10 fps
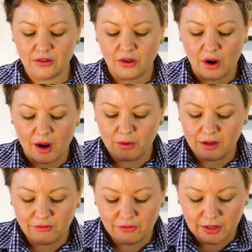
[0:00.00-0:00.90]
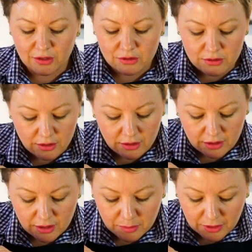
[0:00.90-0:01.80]
So I want to fill
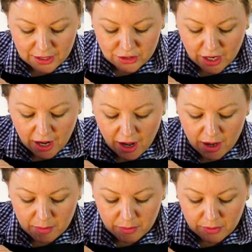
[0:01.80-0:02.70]
the plunger up.